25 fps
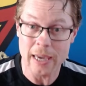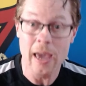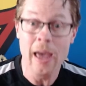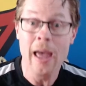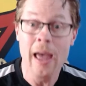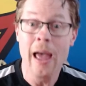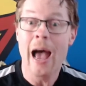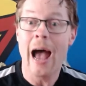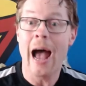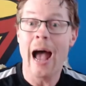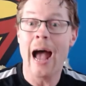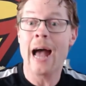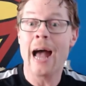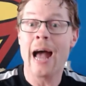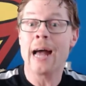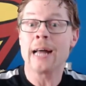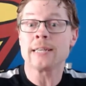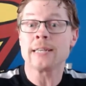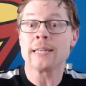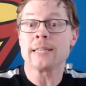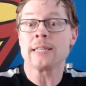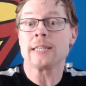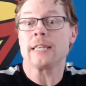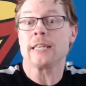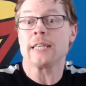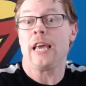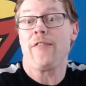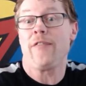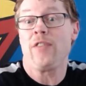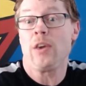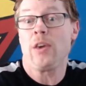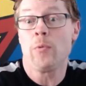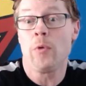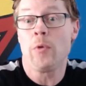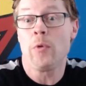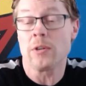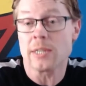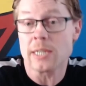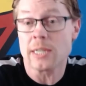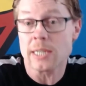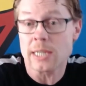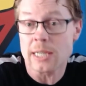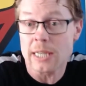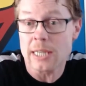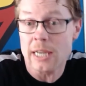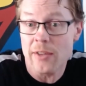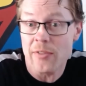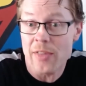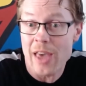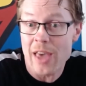And if you want to see
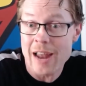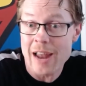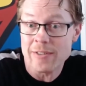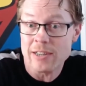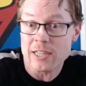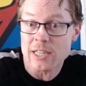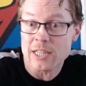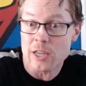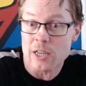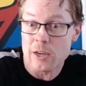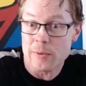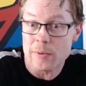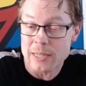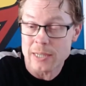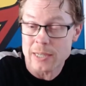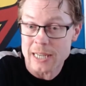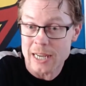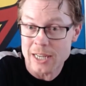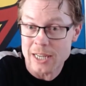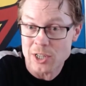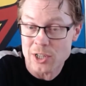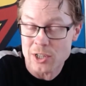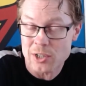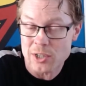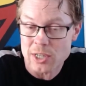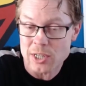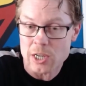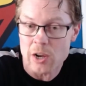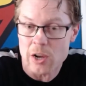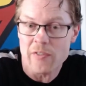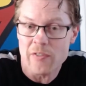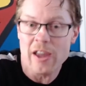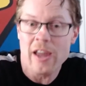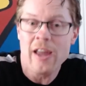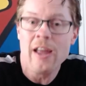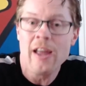their interpretations of it,